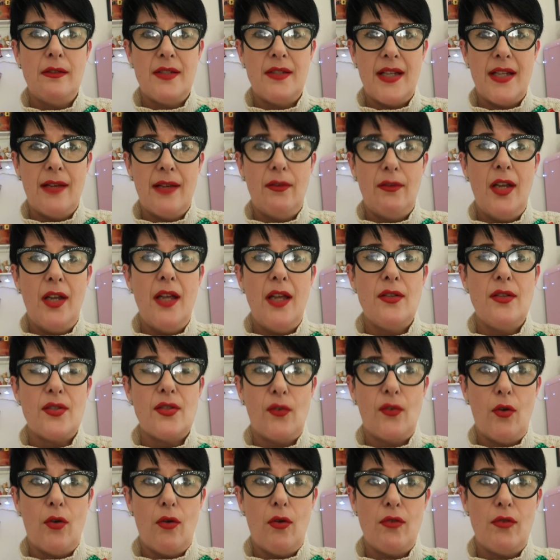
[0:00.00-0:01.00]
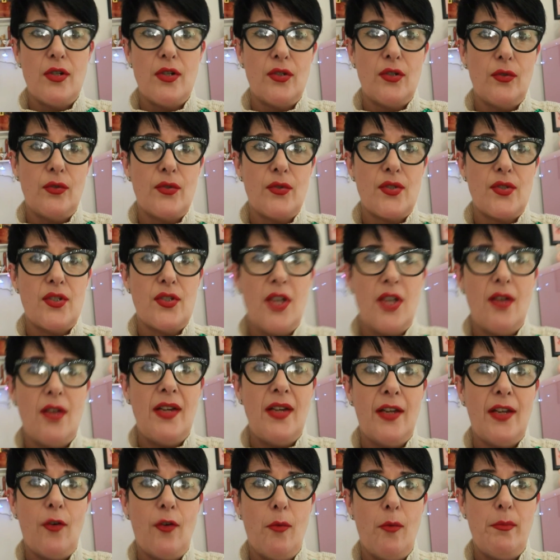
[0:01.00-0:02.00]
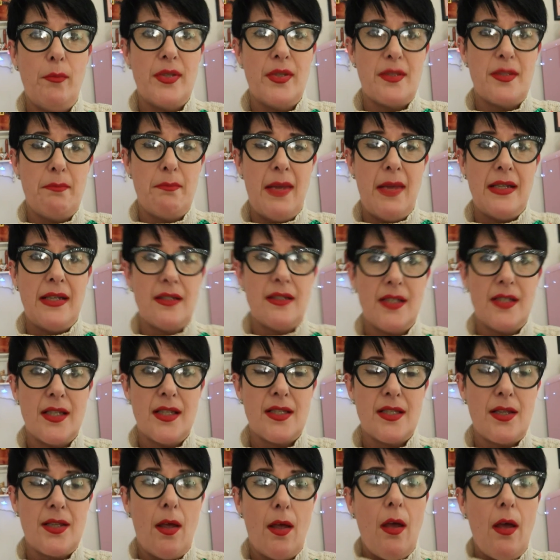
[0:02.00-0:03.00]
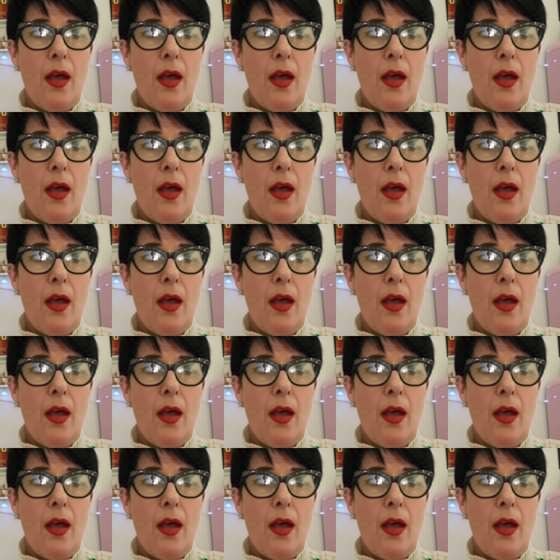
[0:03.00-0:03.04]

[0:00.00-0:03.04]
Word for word: down loads of corridors, totally compos mentis,